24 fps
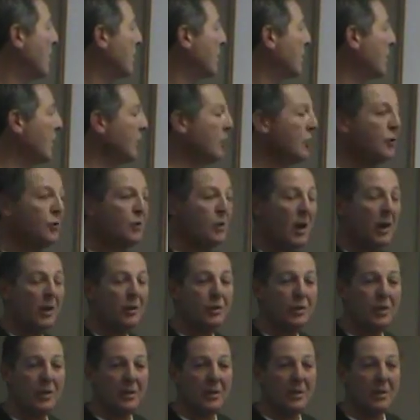
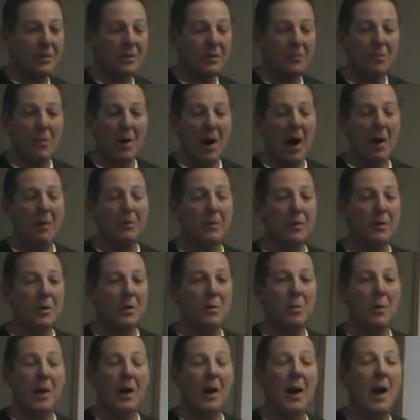Construction is probably
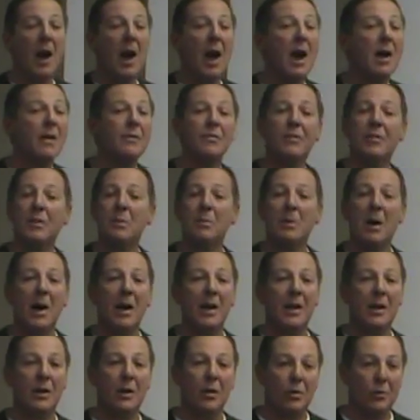where
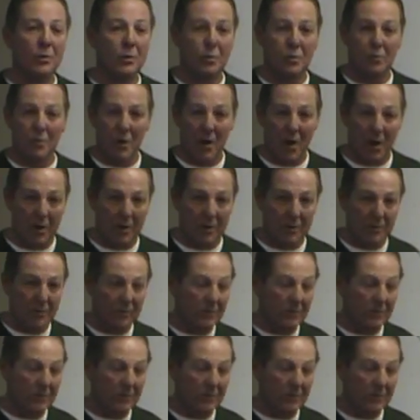everybody goes wrong.